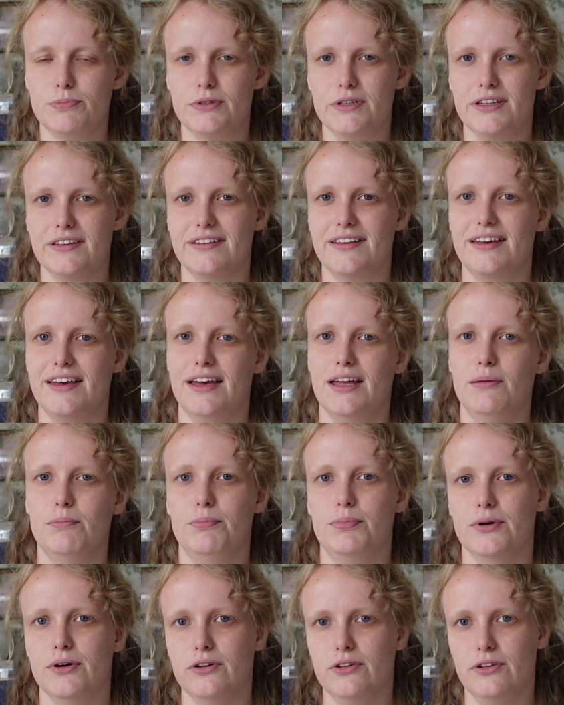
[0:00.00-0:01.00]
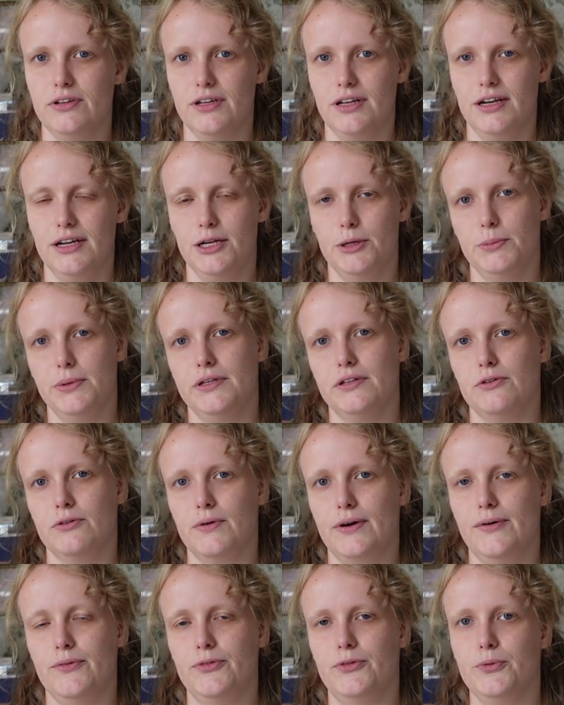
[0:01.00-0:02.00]
but it can buckle a little bit
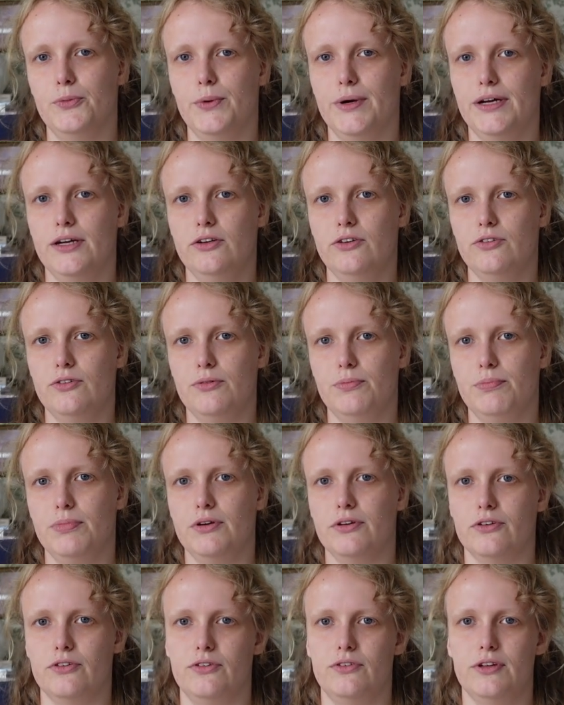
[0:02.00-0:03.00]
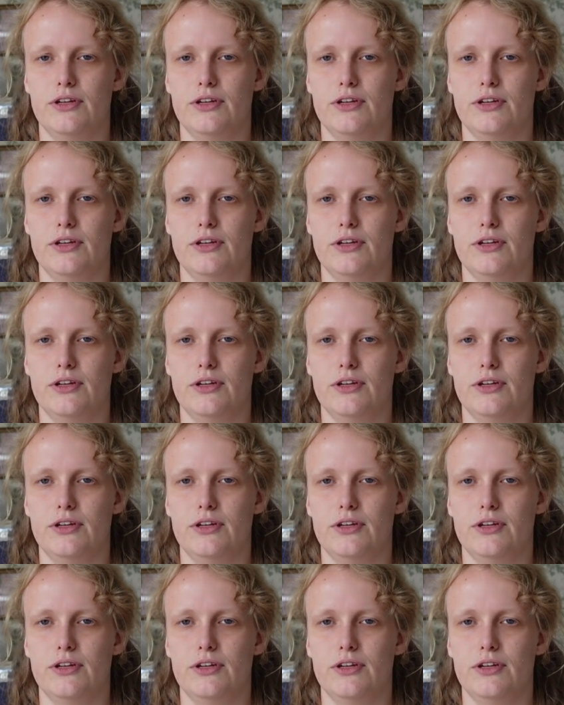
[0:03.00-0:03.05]
around the waist because